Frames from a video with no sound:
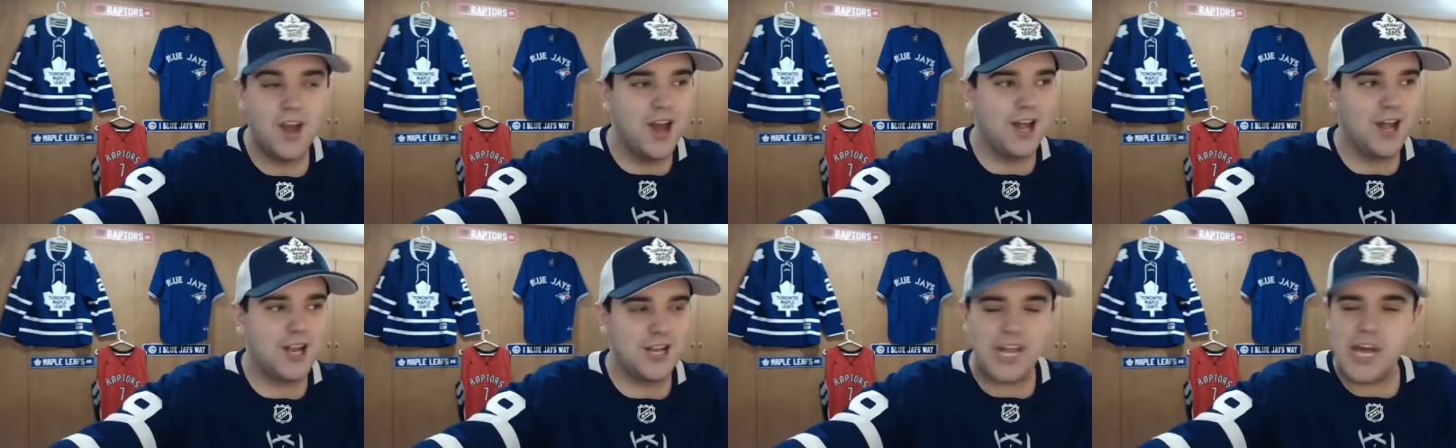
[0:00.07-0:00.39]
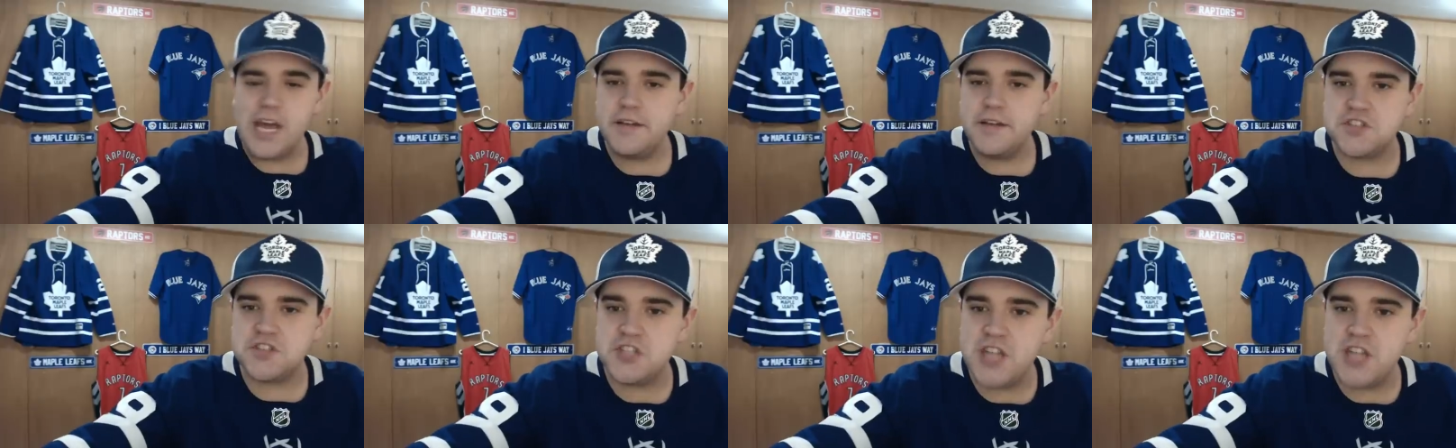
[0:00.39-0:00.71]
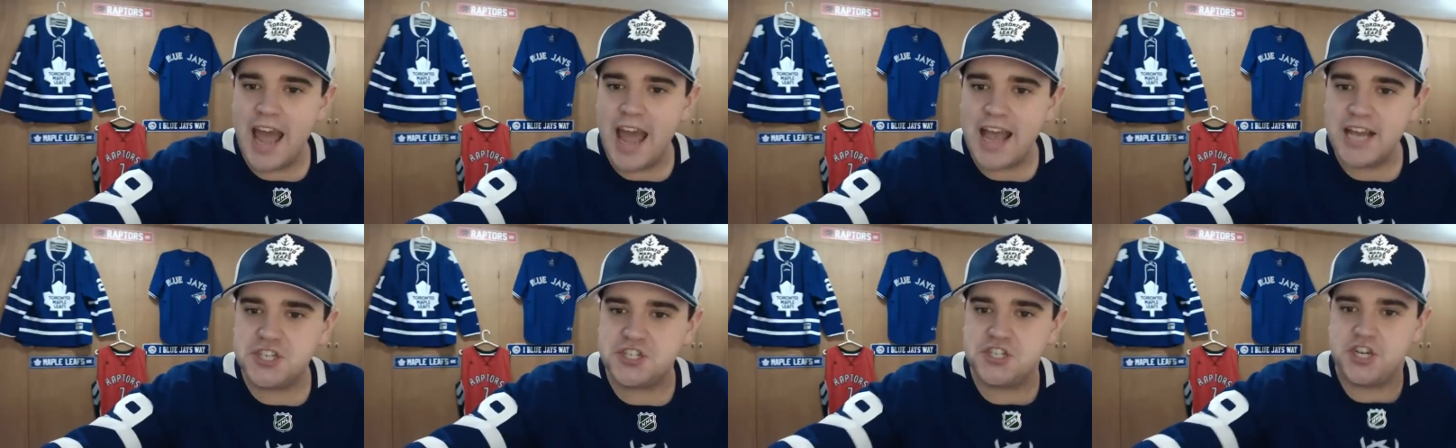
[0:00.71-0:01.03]
Leafs
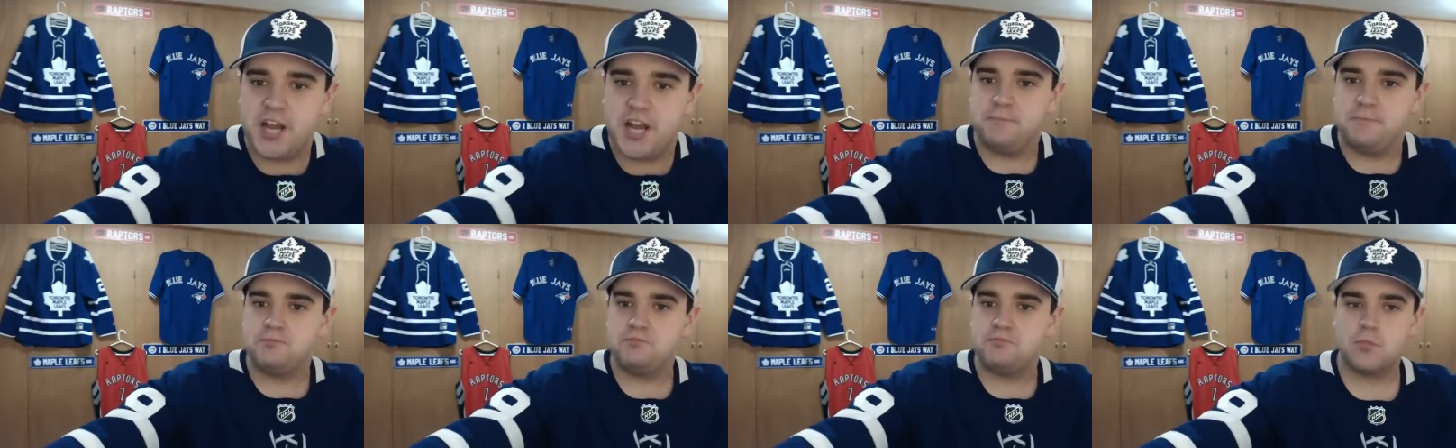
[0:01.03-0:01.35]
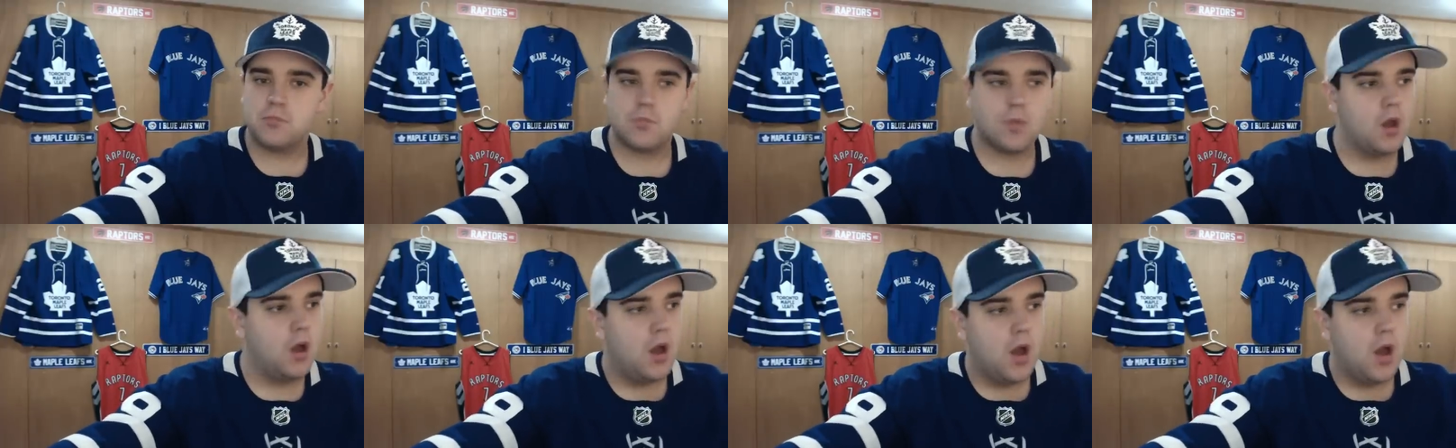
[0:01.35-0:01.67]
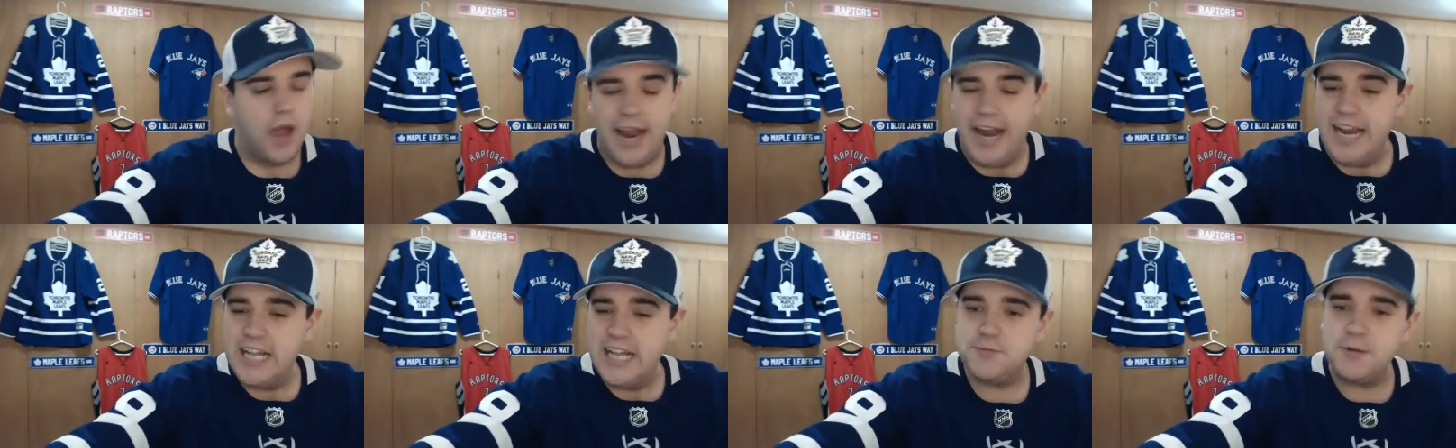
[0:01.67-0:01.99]
Nation,
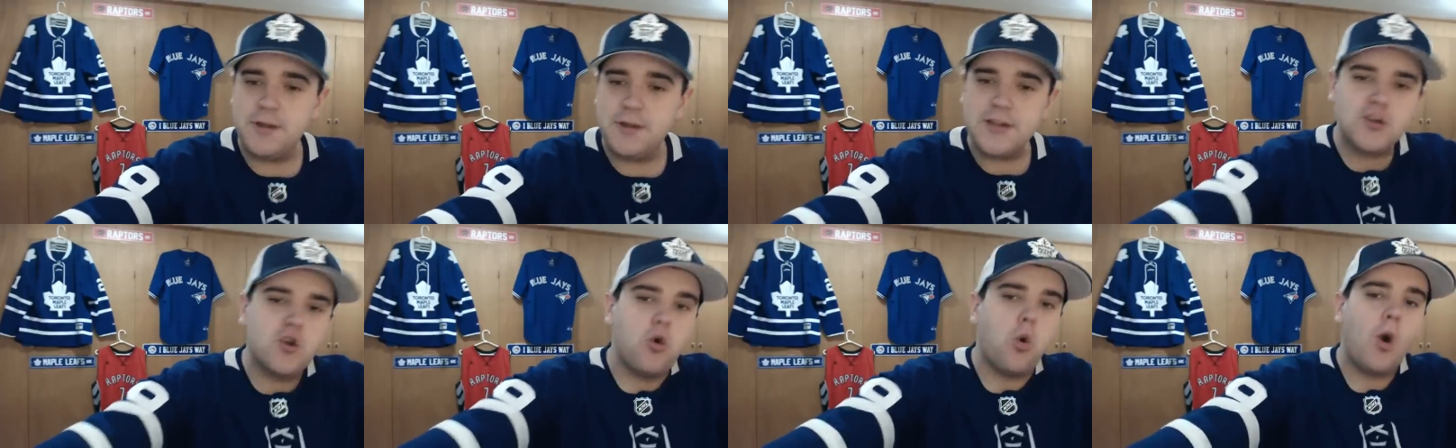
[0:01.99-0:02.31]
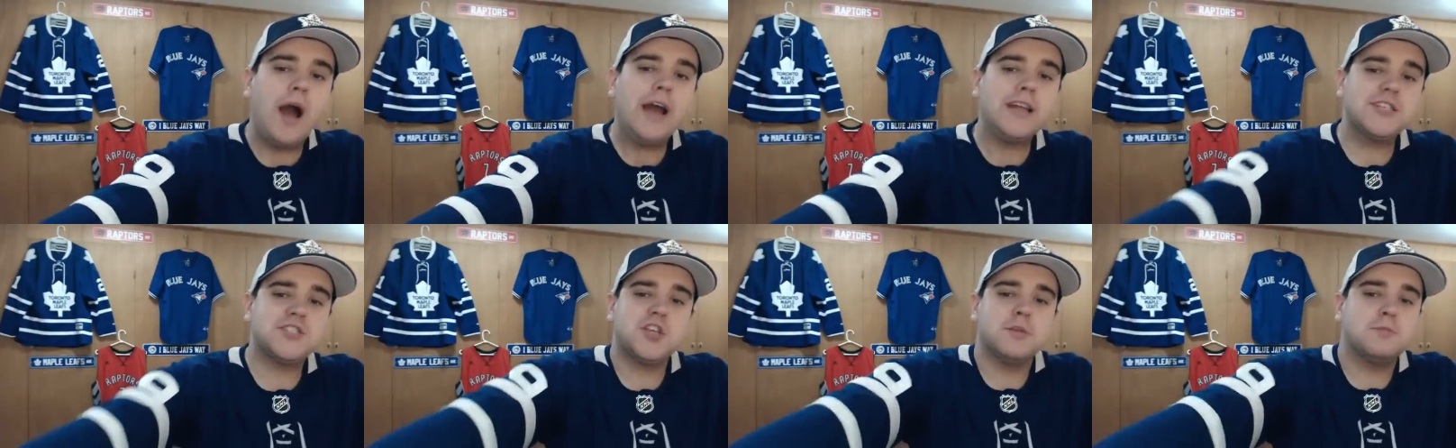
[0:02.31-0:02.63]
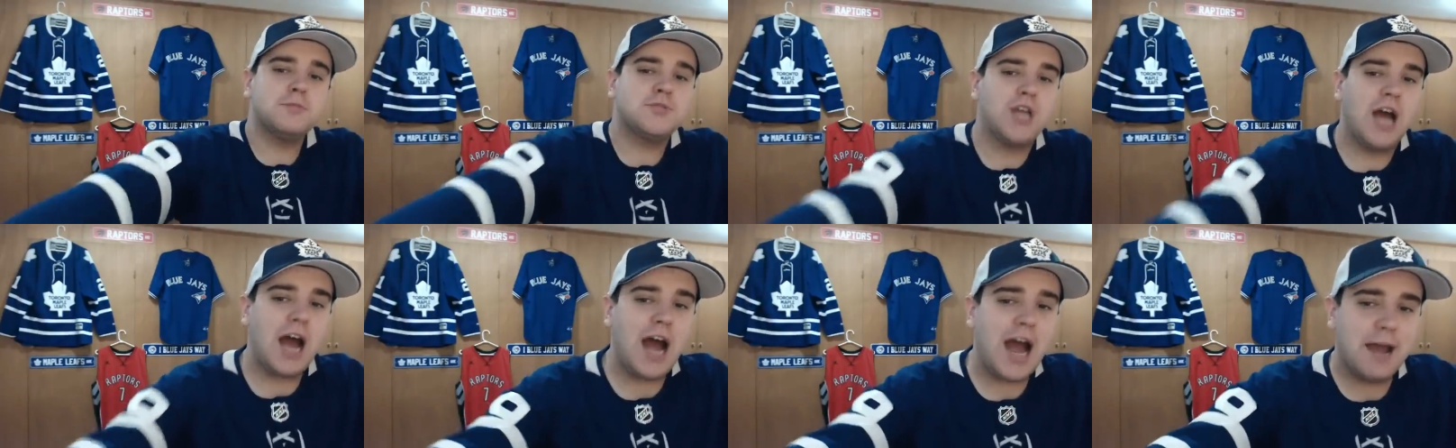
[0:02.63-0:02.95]
it has been quite some
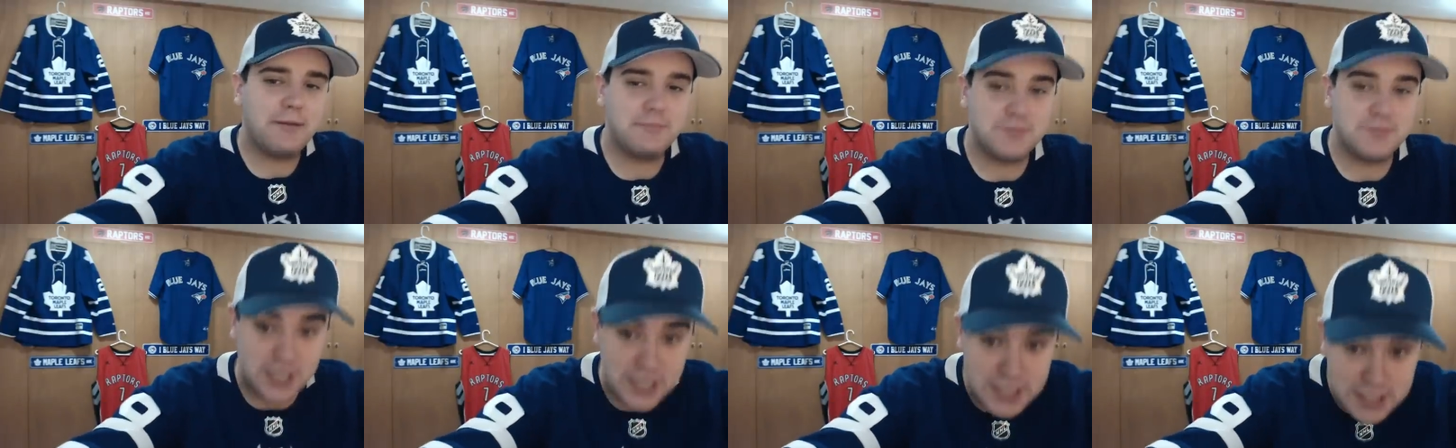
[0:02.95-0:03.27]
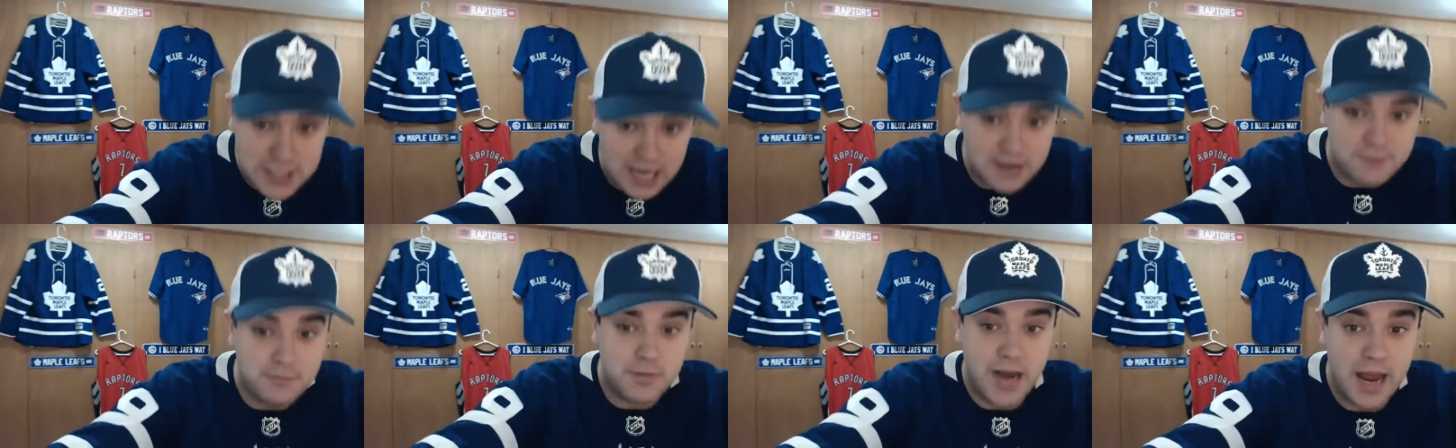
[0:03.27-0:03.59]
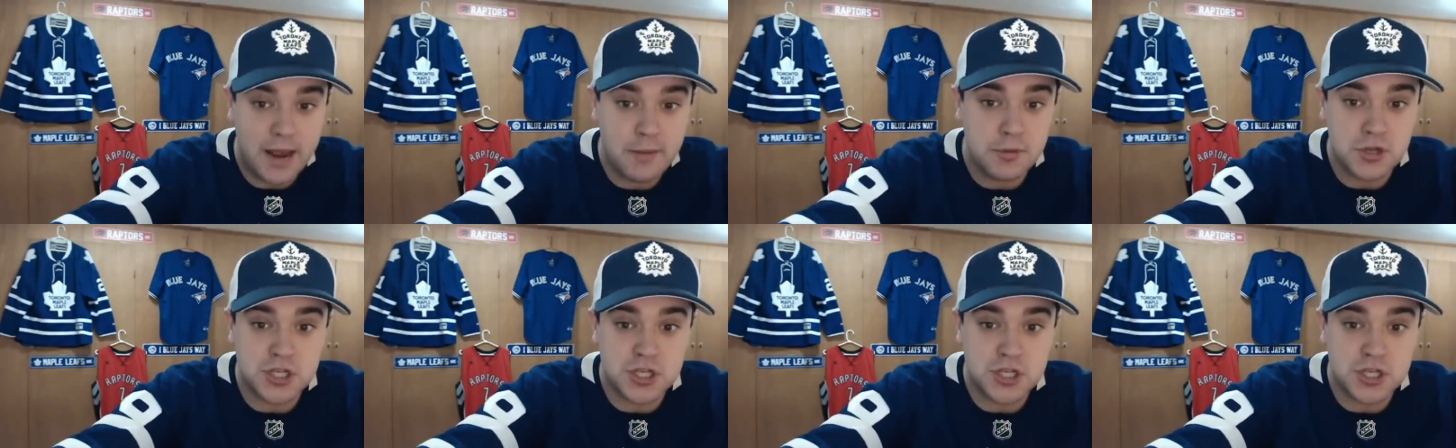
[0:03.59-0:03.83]
time since I've been able